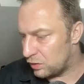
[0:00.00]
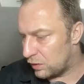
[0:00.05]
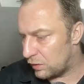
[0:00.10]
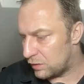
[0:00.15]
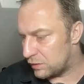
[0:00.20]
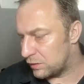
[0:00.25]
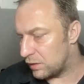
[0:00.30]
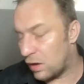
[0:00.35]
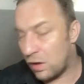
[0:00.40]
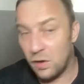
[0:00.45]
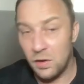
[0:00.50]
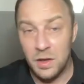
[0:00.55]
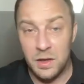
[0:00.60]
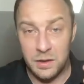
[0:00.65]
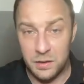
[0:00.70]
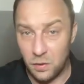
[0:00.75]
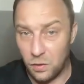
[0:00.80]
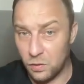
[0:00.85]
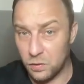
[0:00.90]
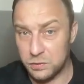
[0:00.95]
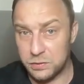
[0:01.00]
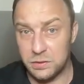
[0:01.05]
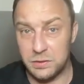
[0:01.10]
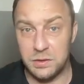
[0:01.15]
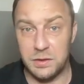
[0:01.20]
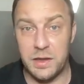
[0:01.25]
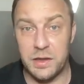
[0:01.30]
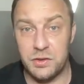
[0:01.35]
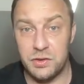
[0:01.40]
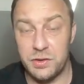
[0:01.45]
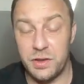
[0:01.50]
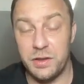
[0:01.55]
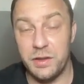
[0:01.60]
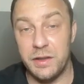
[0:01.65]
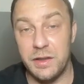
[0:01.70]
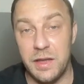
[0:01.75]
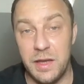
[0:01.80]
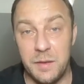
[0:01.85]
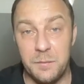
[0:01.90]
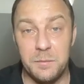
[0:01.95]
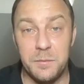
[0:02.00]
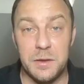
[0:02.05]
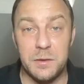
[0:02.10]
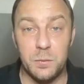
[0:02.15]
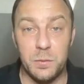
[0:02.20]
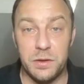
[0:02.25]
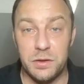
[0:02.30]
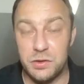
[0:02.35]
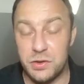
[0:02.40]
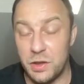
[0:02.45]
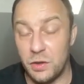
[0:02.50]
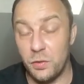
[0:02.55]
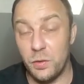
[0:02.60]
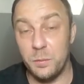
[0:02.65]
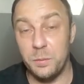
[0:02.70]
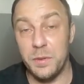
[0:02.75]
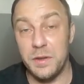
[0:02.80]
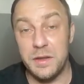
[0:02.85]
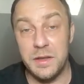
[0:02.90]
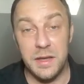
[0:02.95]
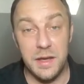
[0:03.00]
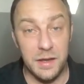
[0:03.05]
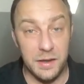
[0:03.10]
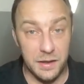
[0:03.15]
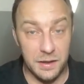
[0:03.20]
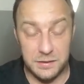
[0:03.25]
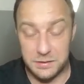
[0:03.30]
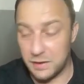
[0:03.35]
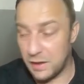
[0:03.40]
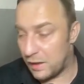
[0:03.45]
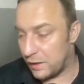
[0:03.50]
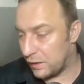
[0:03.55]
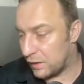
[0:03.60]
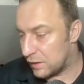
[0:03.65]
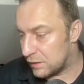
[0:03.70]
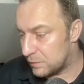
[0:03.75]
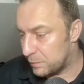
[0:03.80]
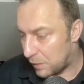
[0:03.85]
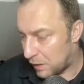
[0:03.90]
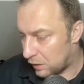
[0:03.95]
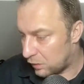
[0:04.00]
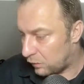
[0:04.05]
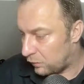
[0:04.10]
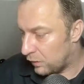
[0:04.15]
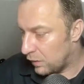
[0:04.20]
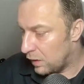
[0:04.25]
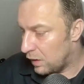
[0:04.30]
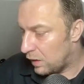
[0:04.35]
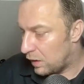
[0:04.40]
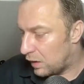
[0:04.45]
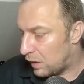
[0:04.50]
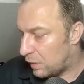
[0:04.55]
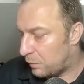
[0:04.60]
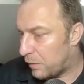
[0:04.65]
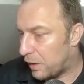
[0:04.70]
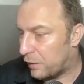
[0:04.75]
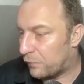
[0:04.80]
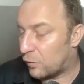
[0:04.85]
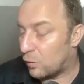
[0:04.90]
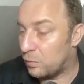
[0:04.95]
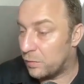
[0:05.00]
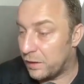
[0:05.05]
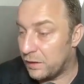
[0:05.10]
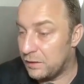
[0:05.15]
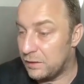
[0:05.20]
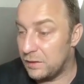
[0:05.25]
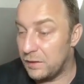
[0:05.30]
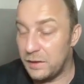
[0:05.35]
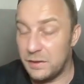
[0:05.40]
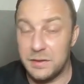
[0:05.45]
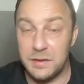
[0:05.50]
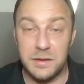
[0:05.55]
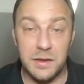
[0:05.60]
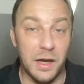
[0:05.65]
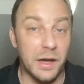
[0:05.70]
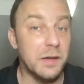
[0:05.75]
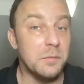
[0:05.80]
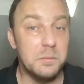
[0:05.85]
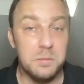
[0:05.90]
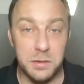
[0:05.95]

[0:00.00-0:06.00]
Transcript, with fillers: There is now also the legendary game between Jeroen Piket against Garry Kasparov uh, back from 1989.